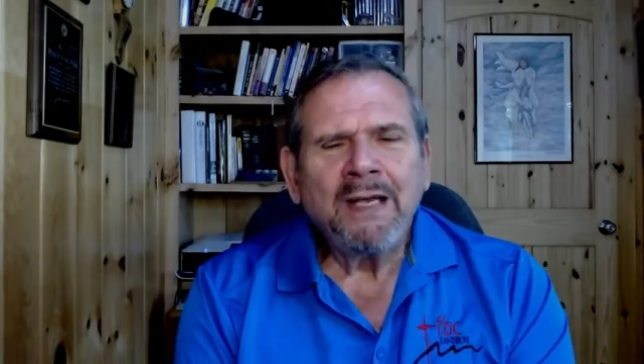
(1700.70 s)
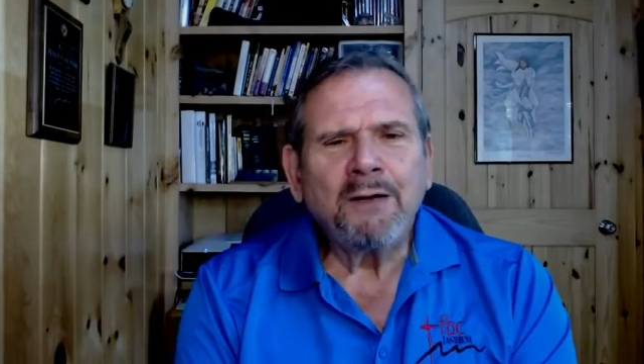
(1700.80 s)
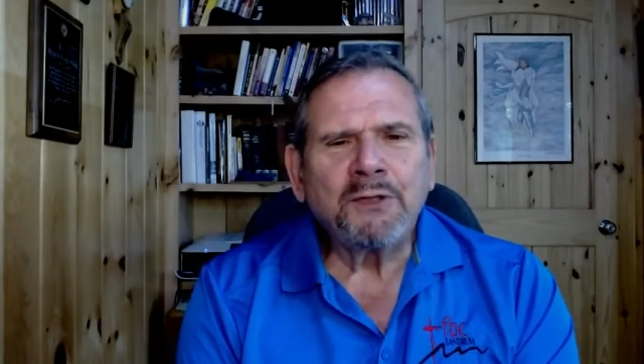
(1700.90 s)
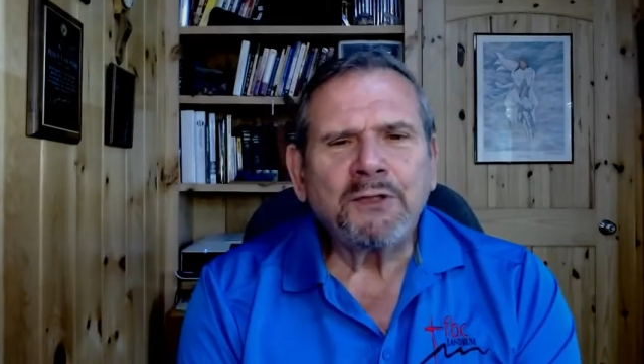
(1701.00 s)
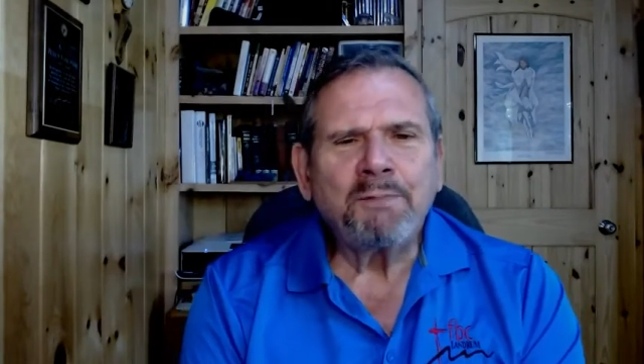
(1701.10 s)

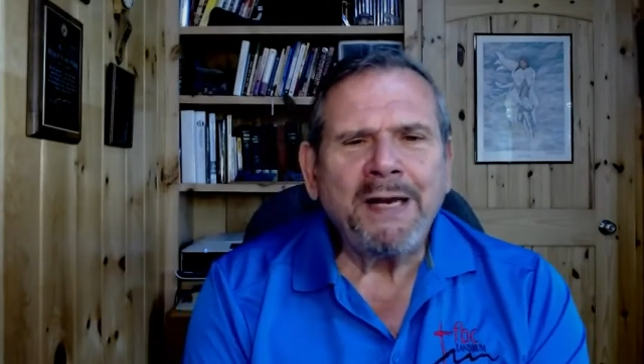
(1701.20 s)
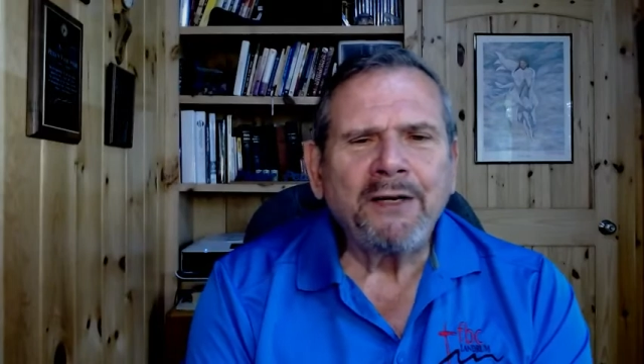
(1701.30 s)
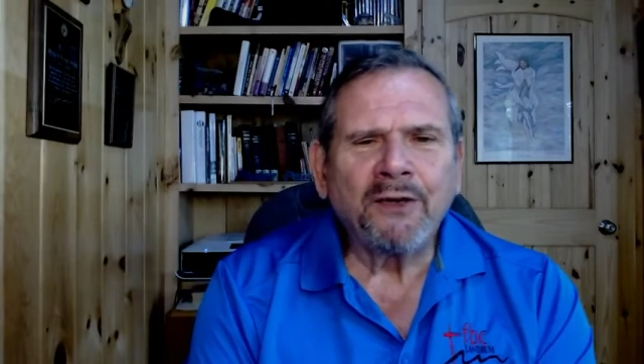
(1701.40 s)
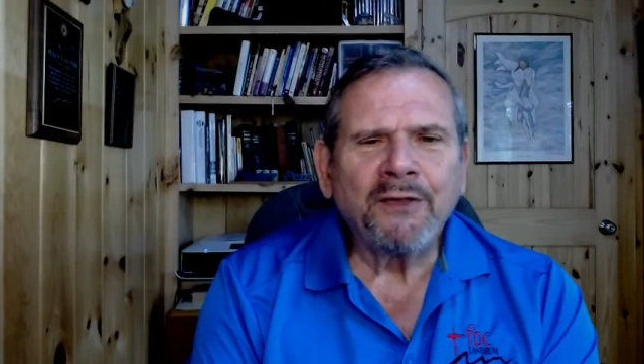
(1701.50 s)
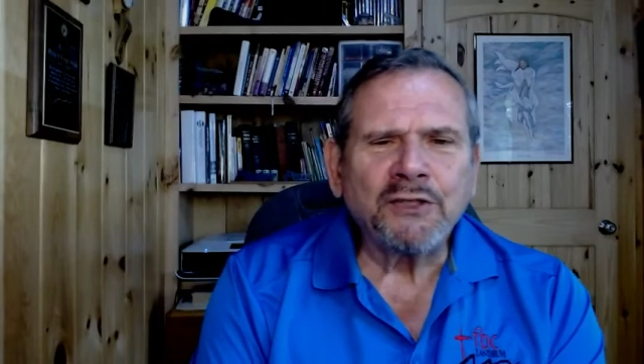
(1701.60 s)
It was
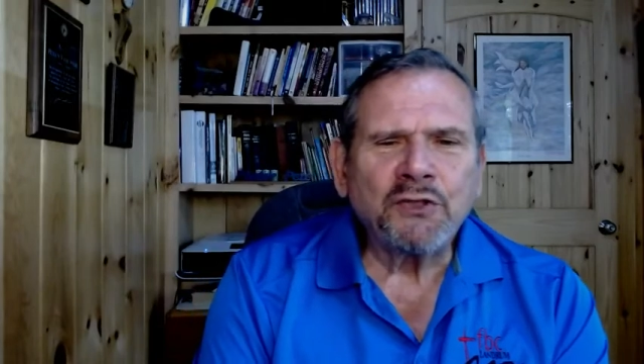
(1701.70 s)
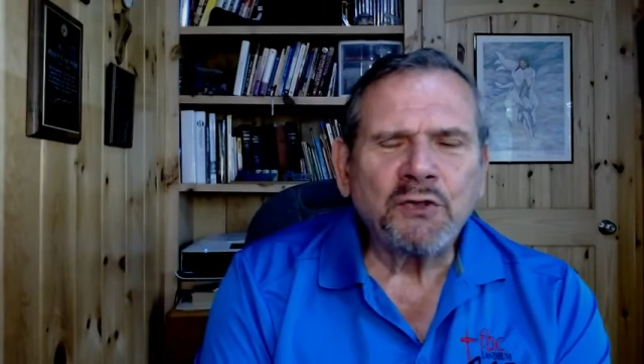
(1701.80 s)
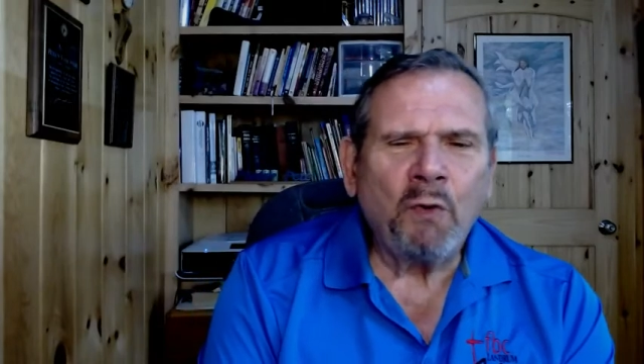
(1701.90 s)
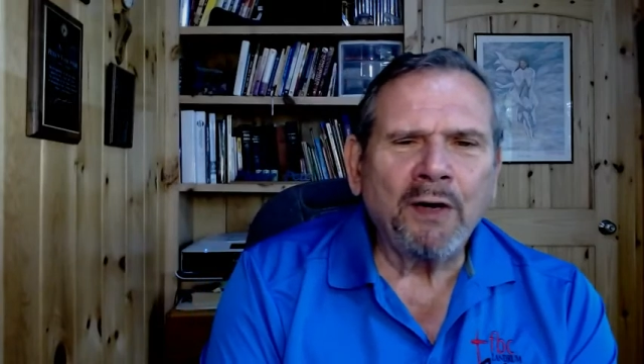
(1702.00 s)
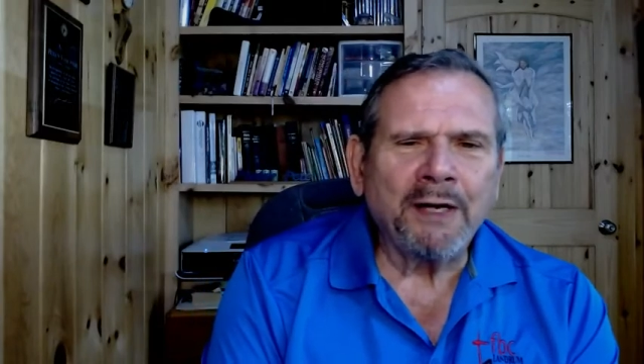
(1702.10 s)
Peter that
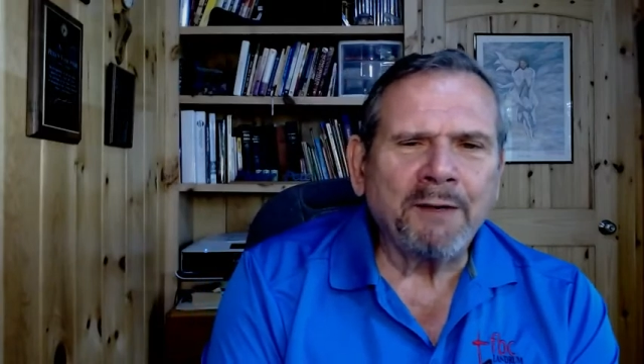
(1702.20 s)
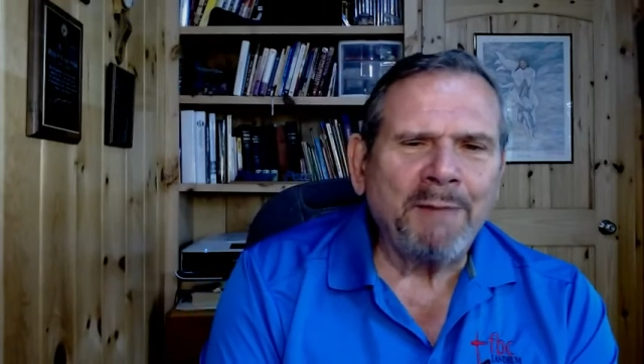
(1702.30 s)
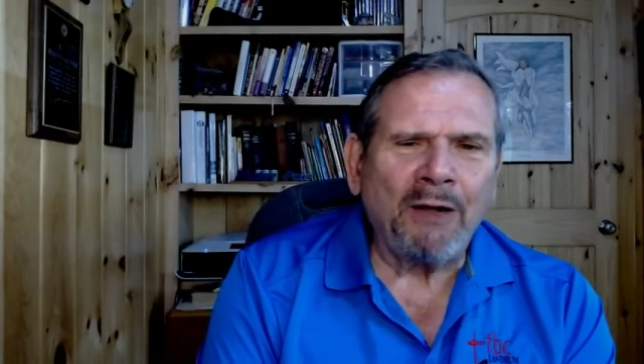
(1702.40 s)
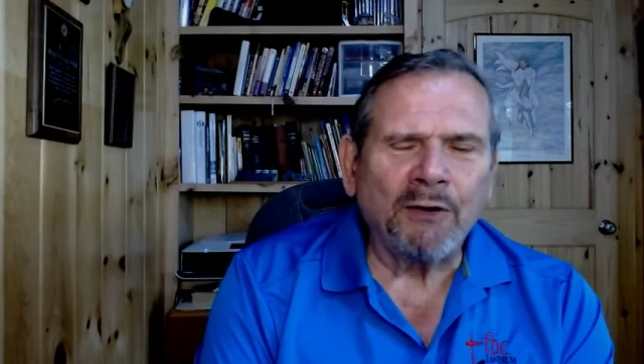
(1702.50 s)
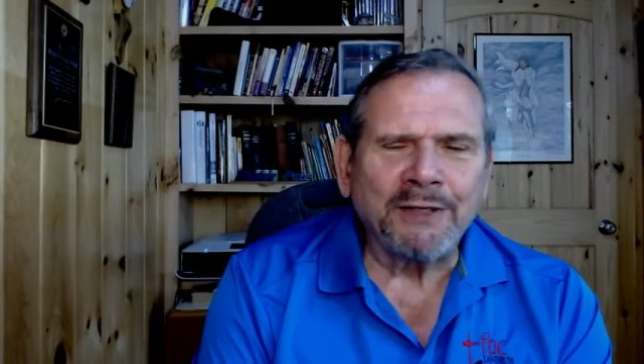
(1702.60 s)
swung at
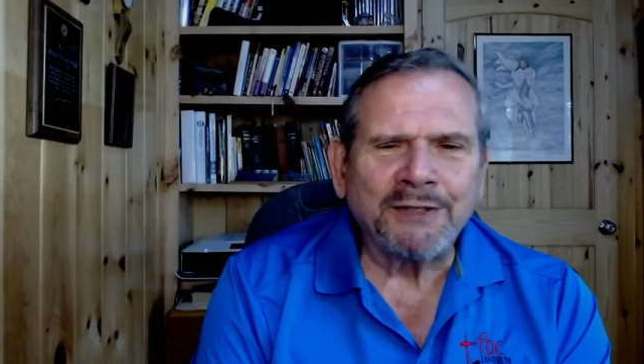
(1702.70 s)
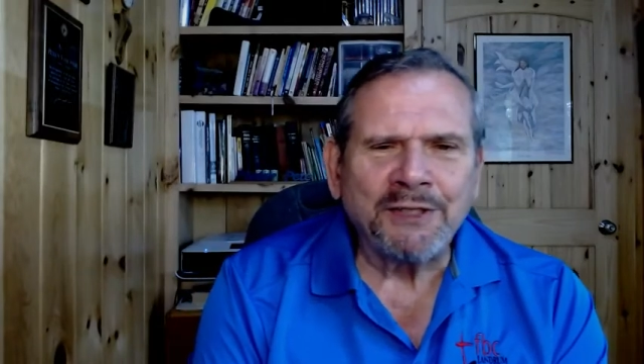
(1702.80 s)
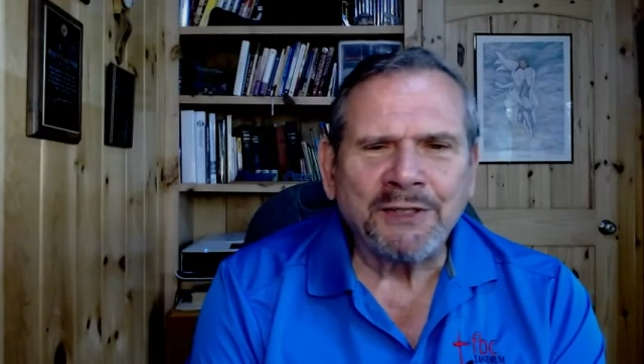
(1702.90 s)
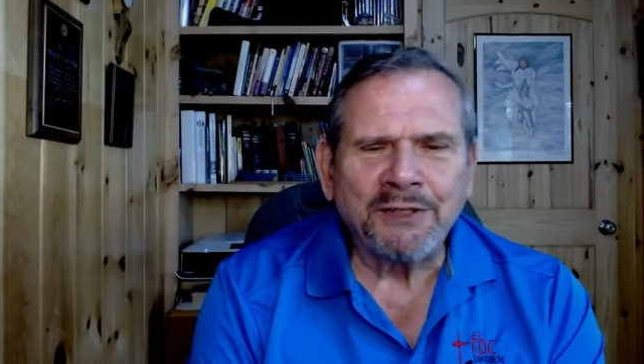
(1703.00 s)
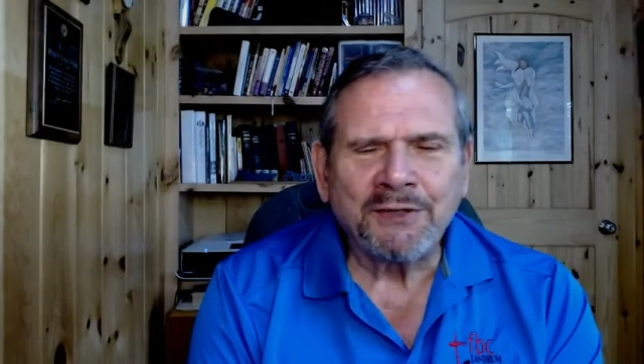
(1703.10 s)

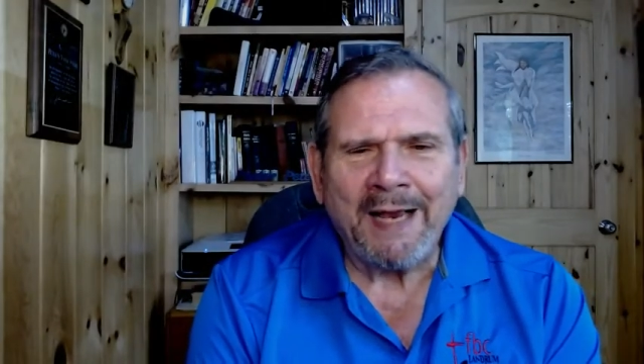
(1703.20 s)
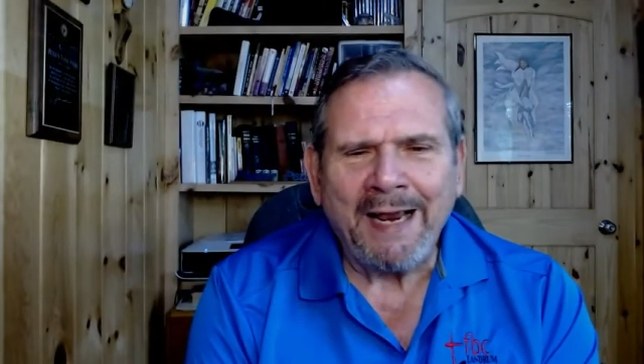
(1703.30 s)
Malchus's